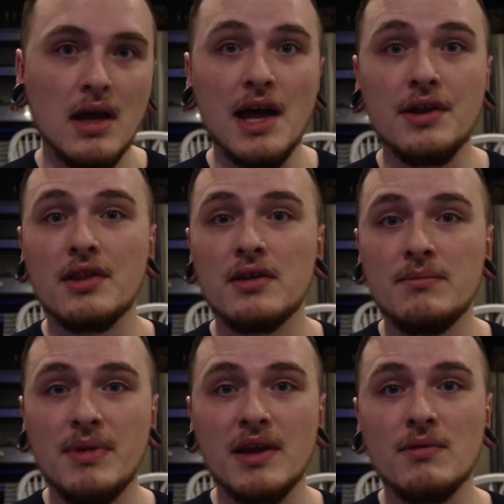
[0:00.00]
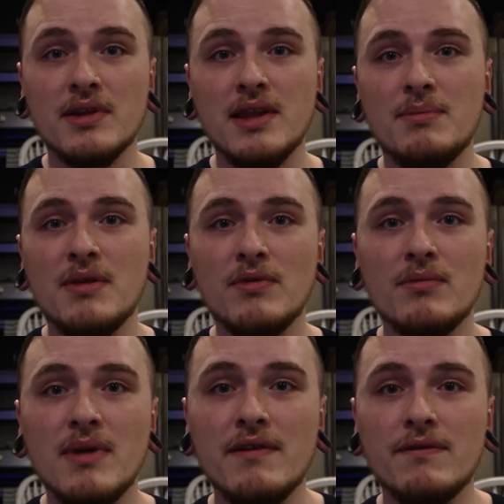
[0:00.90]
Another big one that people
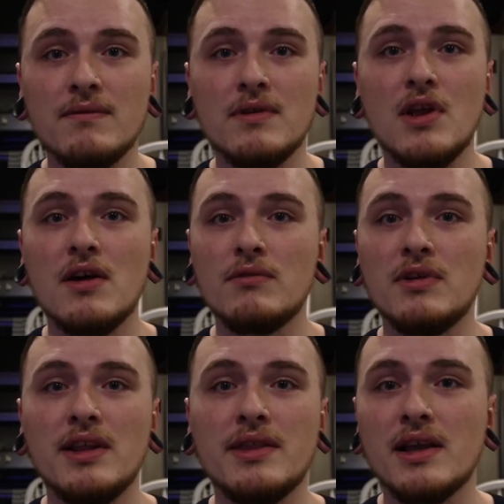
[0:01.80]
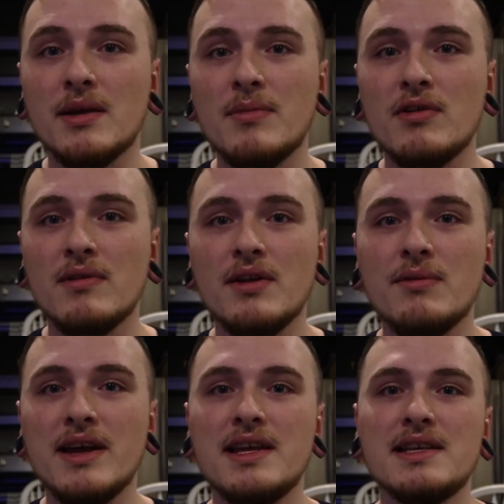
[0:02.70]
might not really think about right
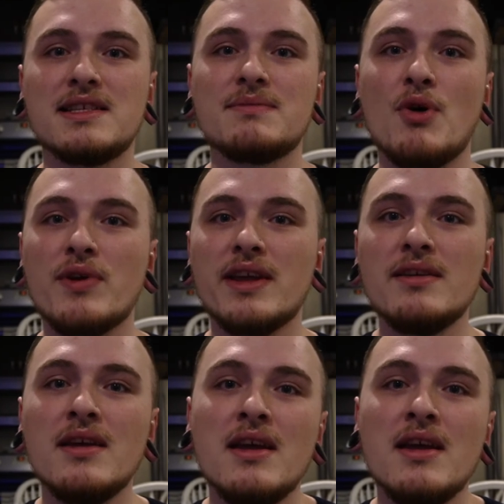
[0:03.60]
away is smoking.